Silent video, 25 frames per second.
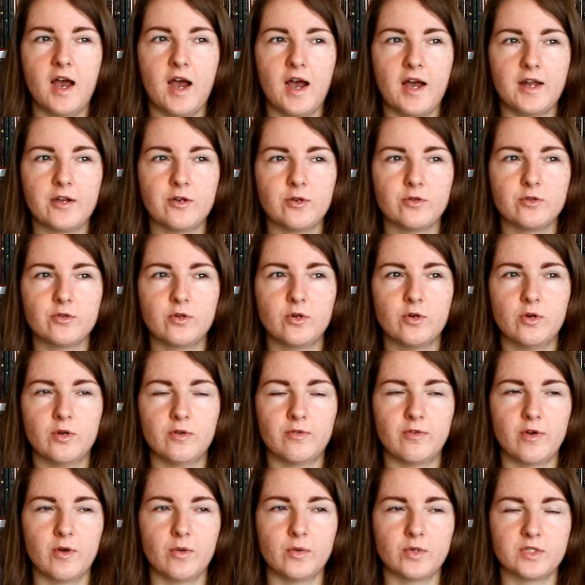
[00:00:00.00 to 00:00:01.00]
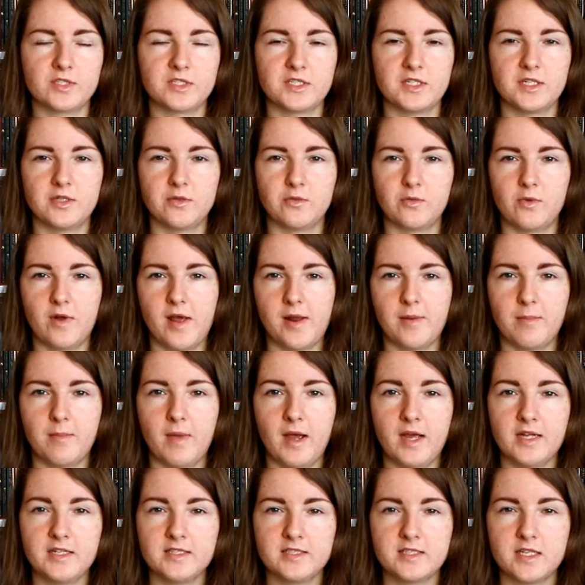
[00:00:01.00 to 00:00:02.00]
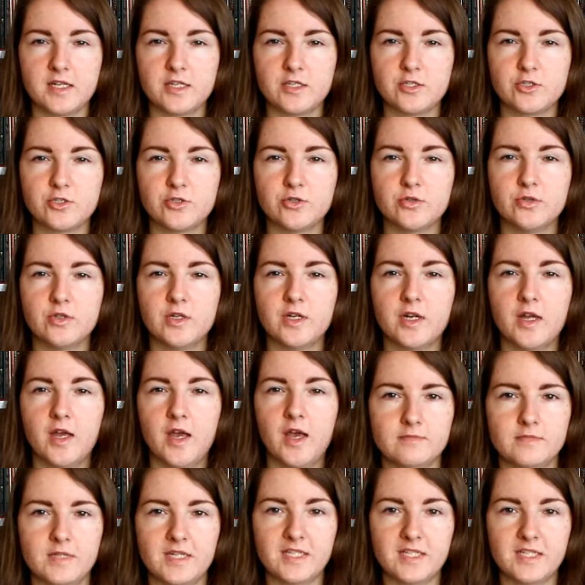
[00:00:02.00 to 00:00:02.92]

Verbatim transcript: I don't know if I wasn't in the right mindset to it.